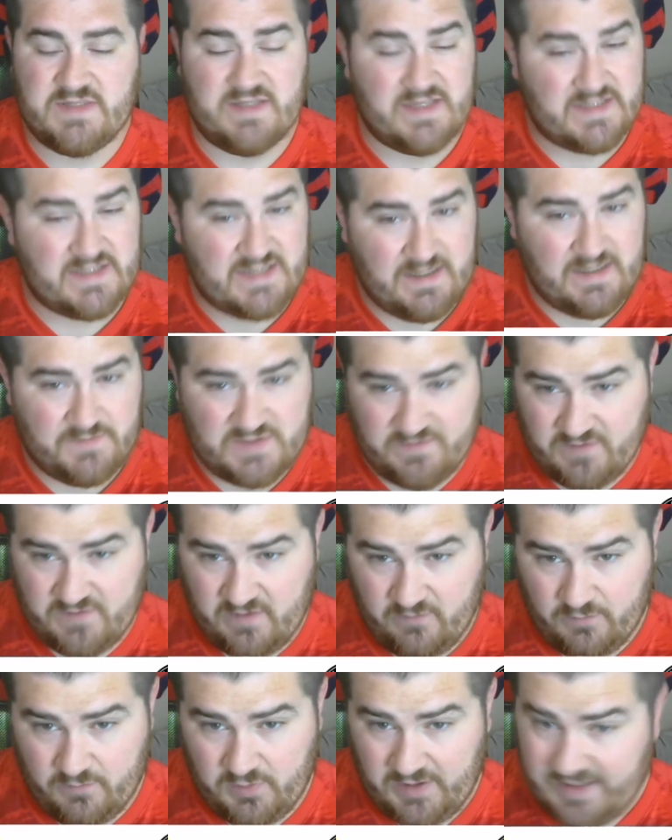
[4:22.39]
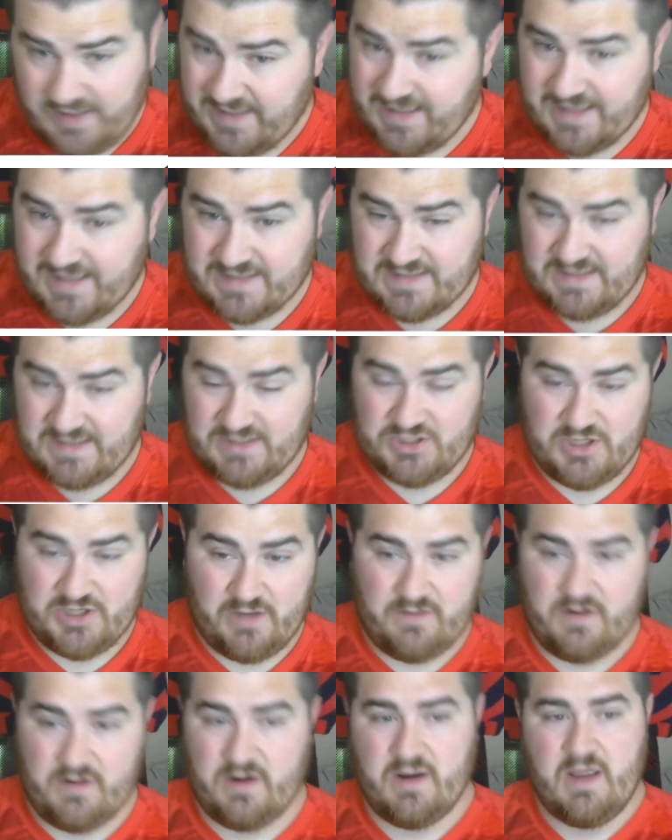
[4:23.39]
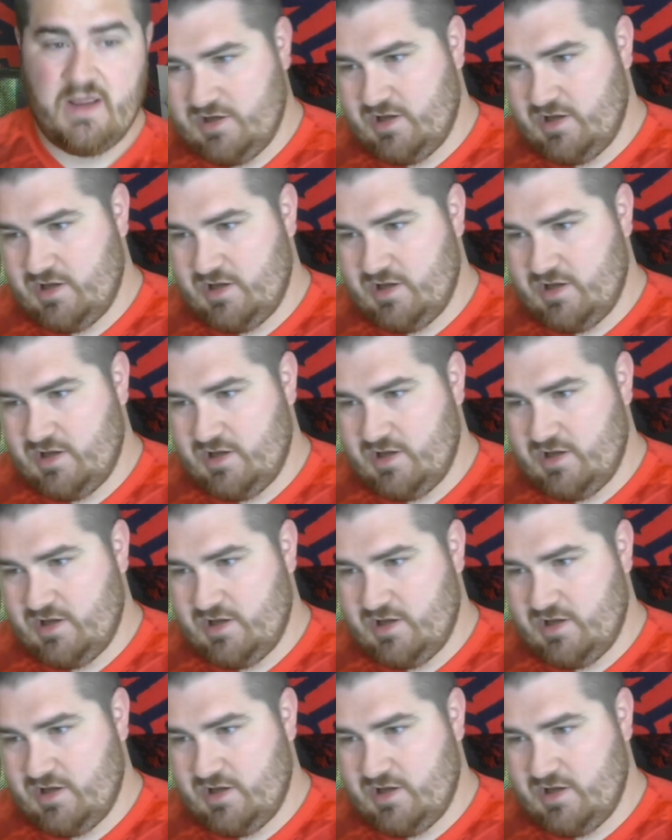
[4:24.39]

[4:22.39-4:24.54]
These teams have never played against each other.